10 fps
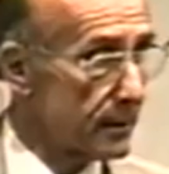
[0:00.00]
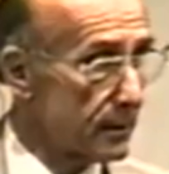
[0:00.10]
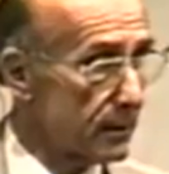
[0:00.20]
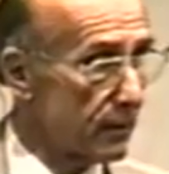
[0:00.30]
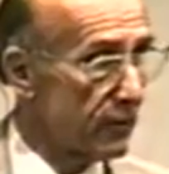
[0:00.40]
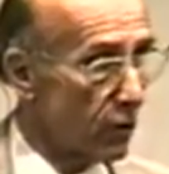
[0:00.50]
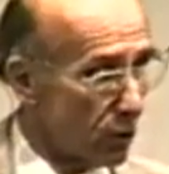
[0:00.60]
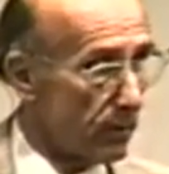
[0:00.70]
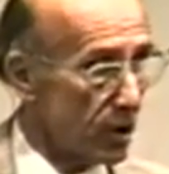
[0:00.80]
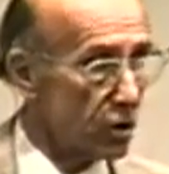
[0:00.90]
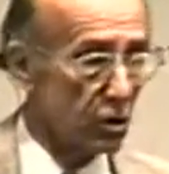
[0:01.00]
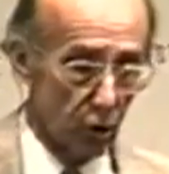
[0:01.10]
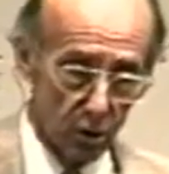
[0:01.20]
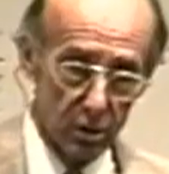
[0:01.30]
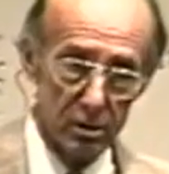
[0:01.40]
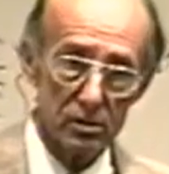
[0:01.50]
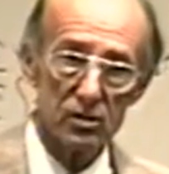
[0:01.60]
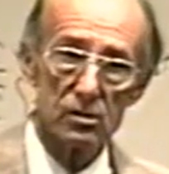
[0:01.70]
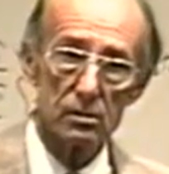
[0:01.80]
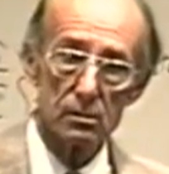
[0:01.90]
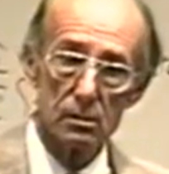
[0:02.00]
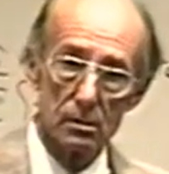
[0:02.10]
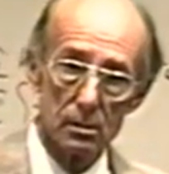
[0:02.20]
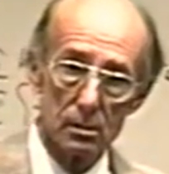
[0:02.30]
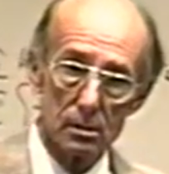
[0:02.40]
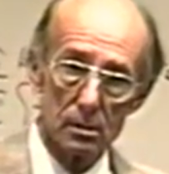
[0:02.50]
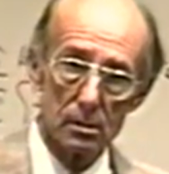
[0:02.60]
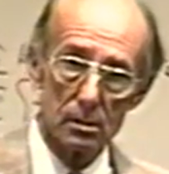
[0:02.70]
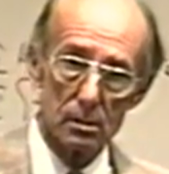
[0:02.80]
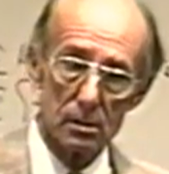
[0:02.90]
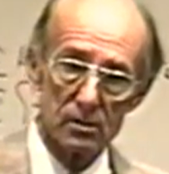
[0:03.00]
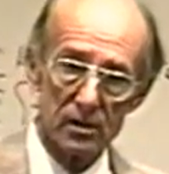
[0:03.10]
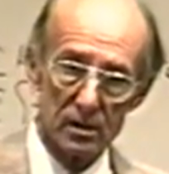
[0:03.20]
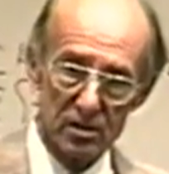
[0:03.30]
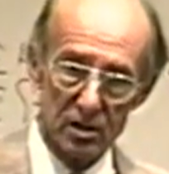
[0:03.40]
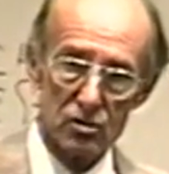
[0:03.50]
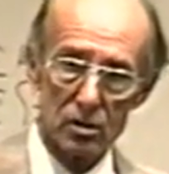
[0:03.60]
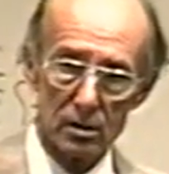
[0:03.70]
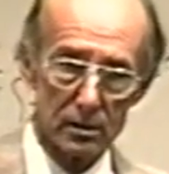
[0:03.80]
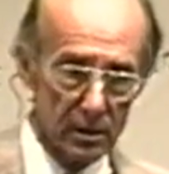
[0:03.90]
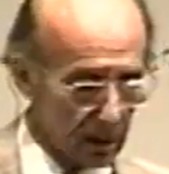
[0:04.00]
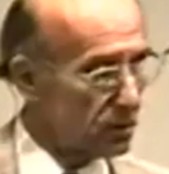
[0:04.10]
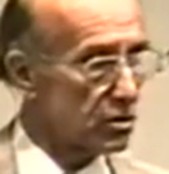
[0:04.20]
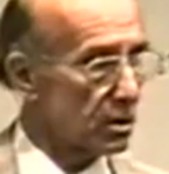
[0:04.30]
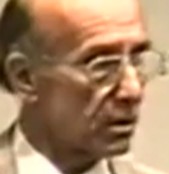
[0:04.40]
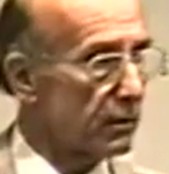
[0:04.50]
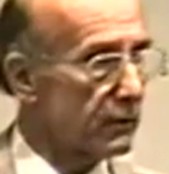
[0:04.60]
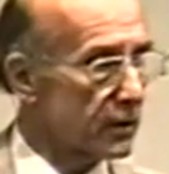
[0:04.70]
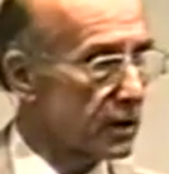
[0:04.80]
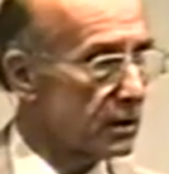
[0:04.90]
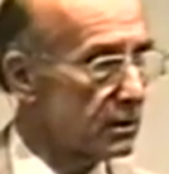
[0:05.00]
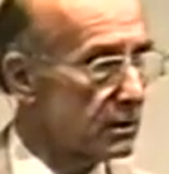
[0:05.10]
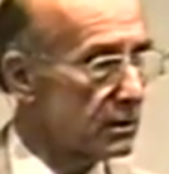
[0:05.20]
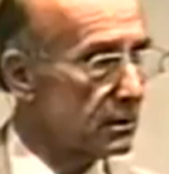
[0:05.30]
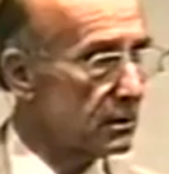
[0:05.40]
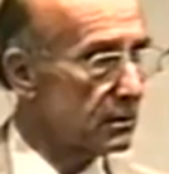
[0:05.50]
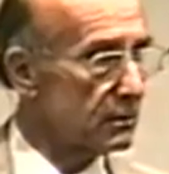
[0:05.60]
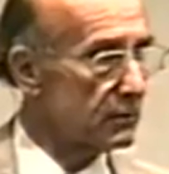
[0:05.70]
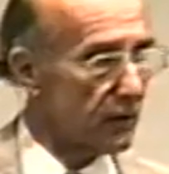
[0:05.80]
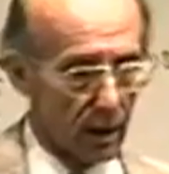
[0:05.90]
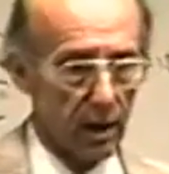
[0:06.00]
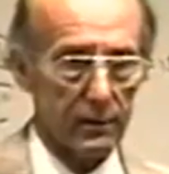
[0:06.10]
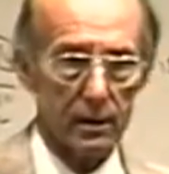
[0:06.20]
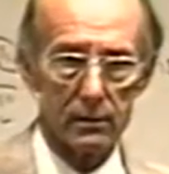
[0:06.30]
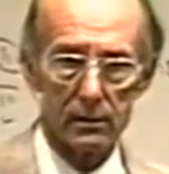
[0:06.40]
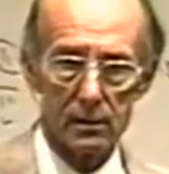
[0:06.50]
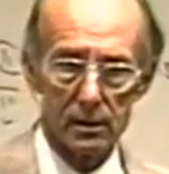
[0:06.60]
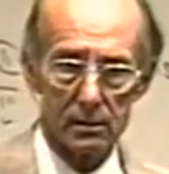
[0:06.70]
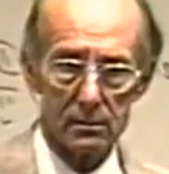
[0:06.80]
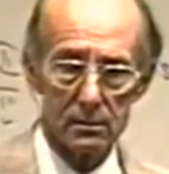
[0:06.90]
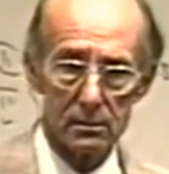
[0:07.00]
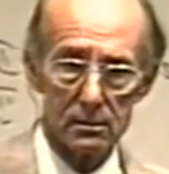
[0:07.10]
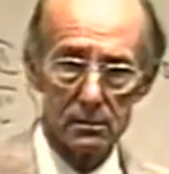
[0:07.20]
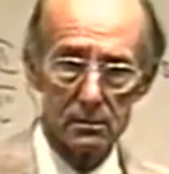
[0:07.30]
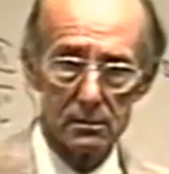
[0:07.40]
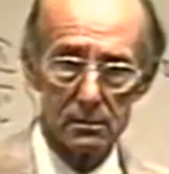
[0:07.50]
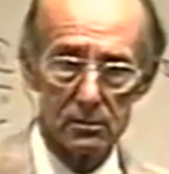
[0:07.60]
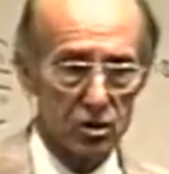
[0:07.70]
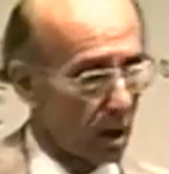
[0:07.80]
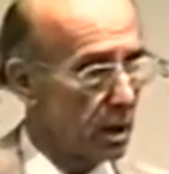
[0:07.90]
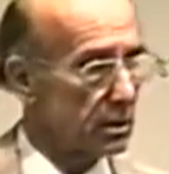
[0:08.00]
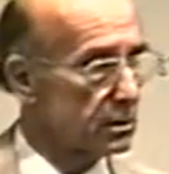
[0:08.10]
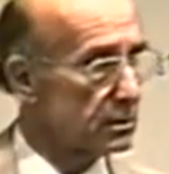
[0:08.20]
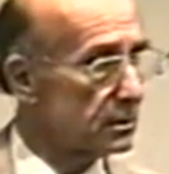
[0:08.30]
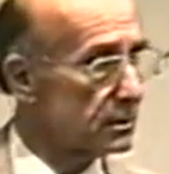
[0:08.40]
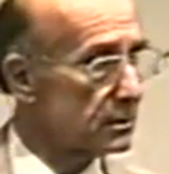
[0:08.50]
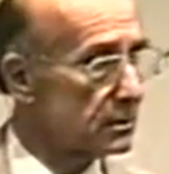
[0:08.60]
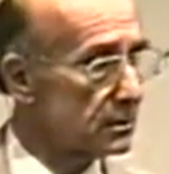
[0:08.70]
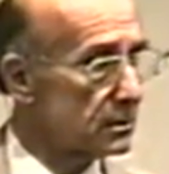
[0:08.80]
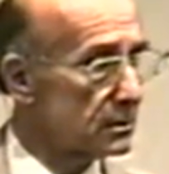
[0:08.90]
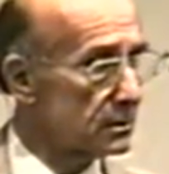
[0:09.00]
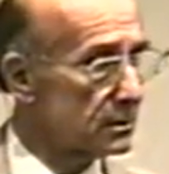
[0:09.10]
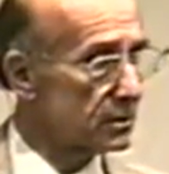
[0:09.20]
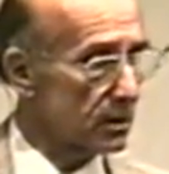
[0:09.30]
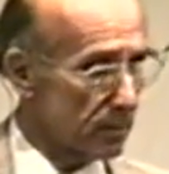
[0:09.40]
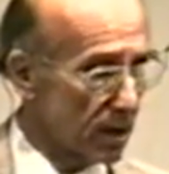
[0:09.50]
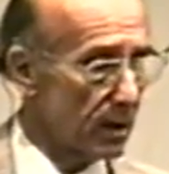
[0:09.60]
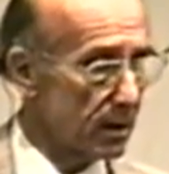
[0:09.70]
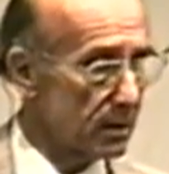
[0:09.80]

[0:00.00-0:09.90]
The formal cause is the essential nature of the father that the child is going to bear.